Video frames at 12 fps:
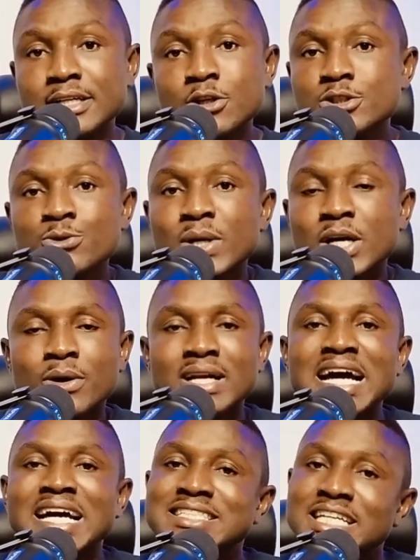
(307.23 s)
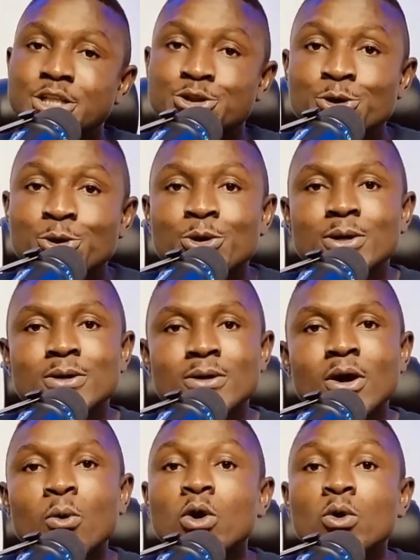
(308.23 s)
It doesn't recognize a joke
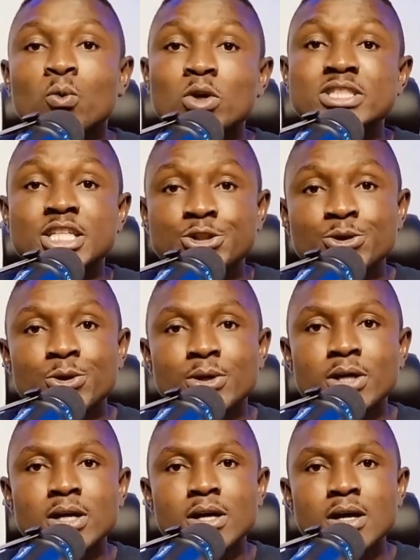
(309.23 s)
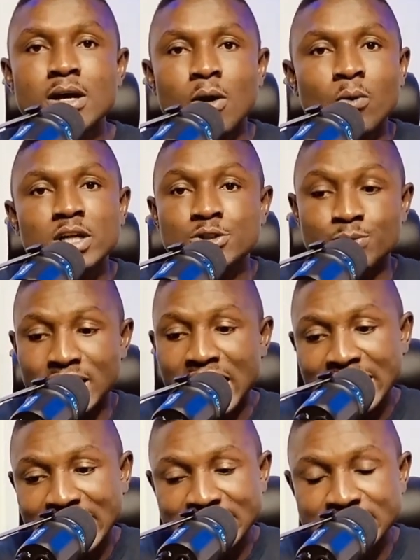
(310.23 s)
or what was a joke or what is
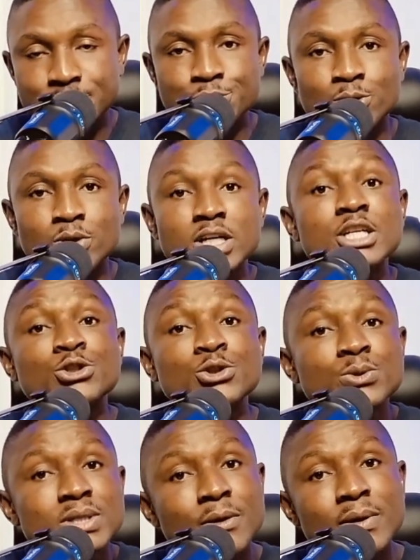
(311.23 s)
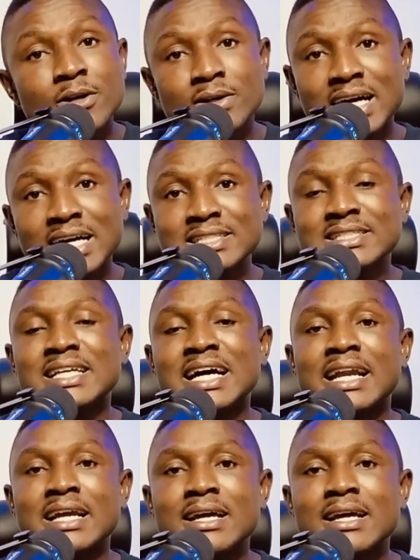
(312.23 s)
regarded as a joke. It's you that recognizes that.